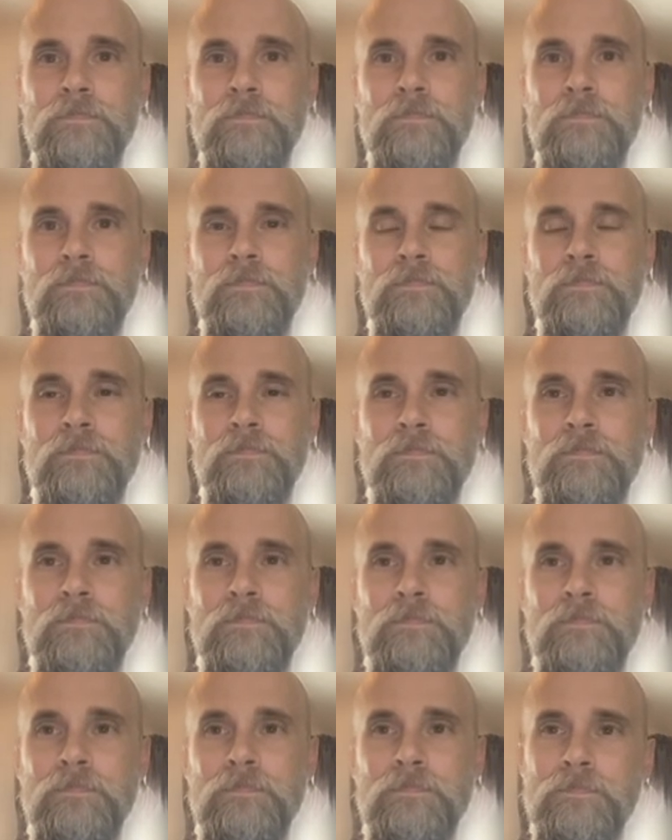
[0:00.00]

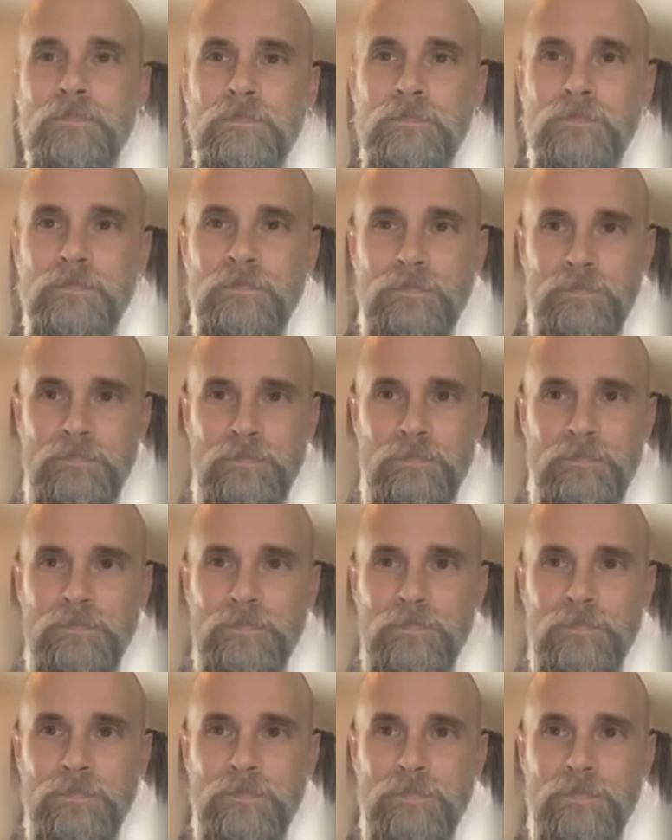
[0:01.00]

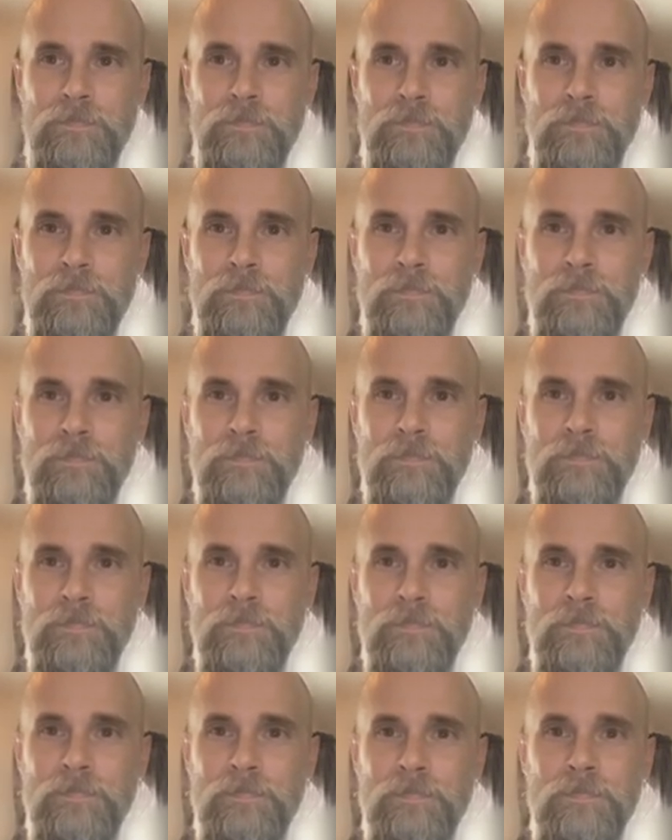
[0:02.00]

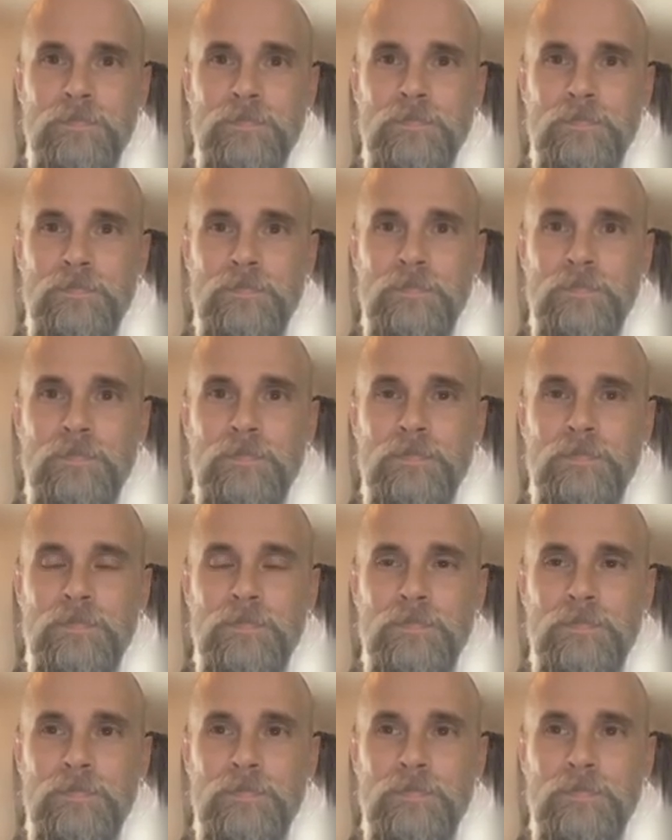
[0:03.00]

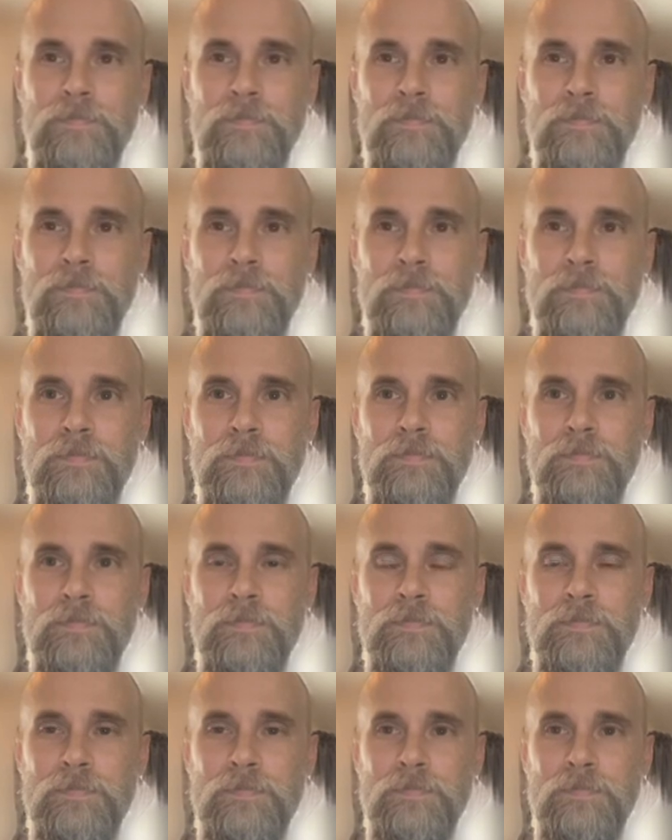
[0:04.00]

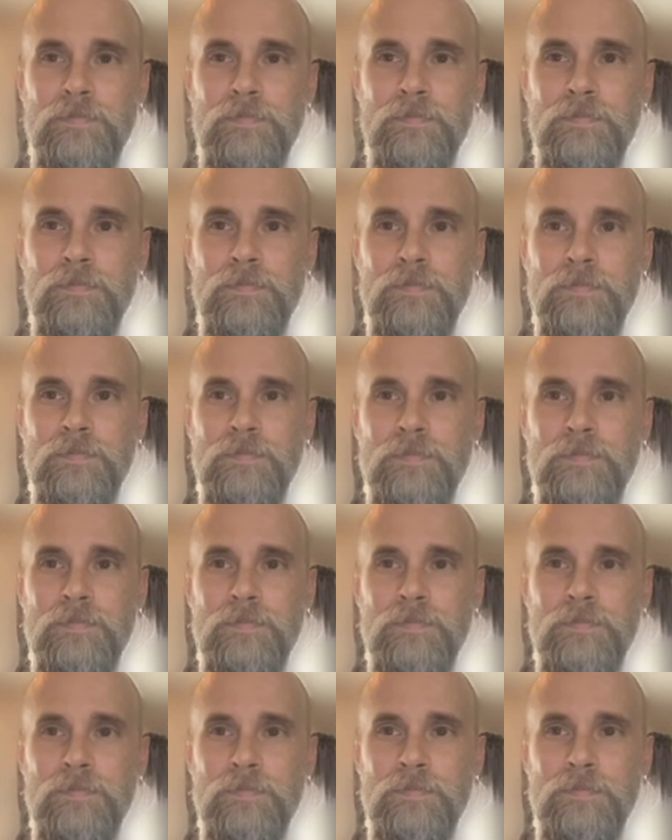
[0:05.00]

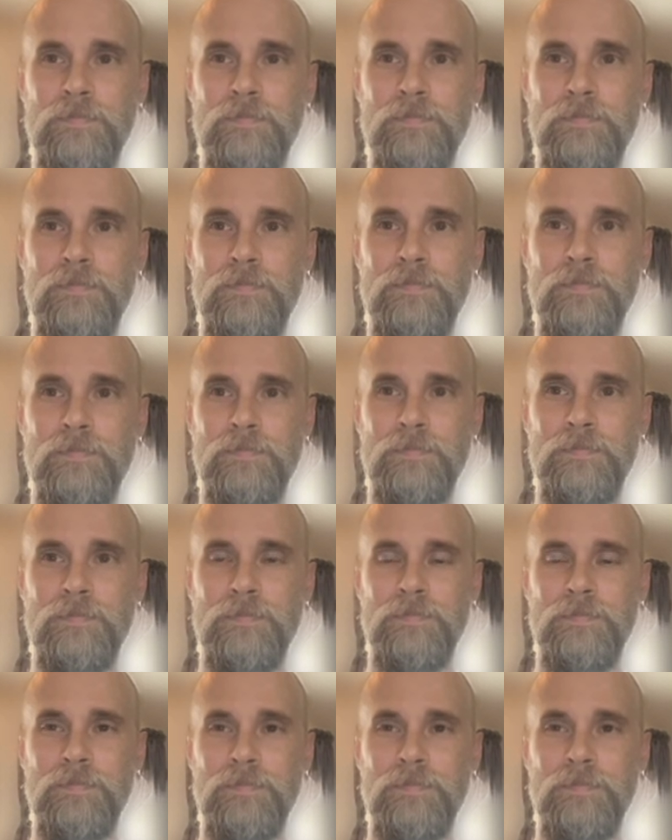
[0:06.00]
(silent)